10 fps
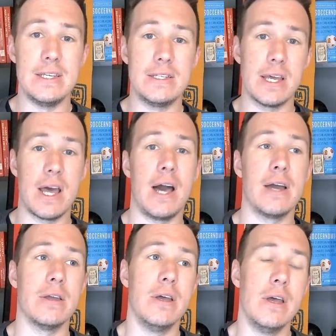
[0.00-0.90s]
Ten
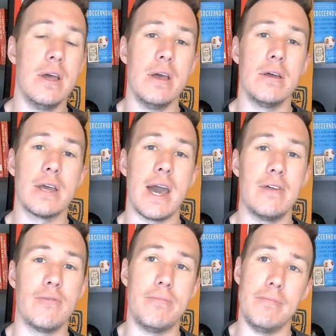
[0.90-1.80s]
Hag kind
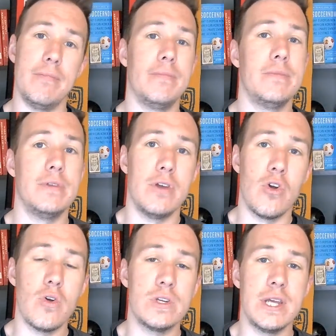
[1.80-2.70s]
of
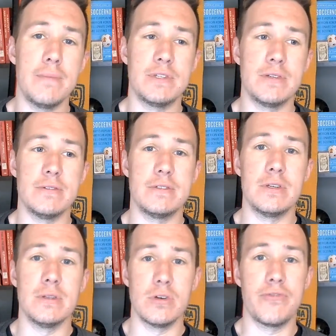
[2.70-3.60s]
urge him to
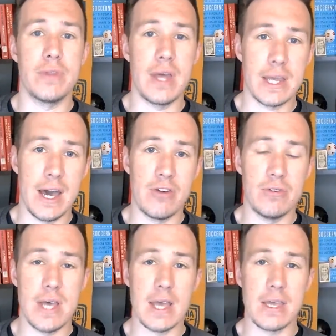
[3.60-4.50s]
look for that
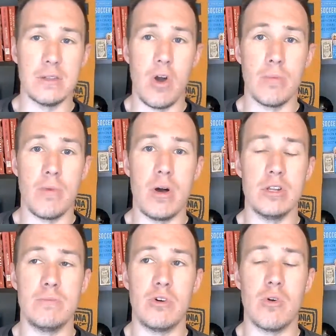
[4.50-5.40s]
counterattacking long ball a
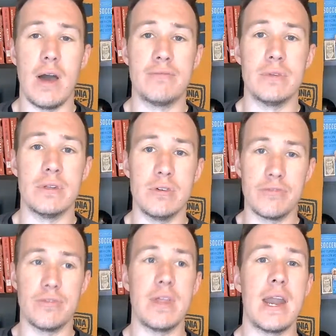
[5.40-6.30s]
little more often, look
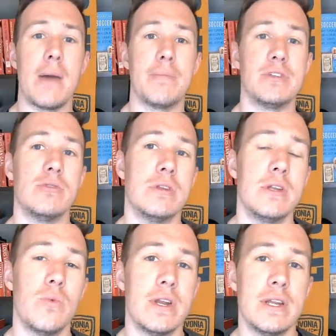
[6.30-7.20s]
for that opportunity
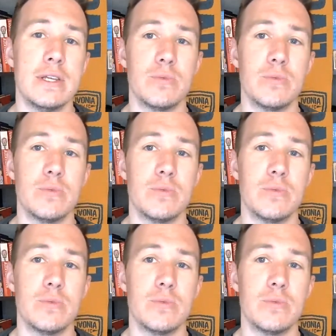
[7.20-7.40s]
when it is.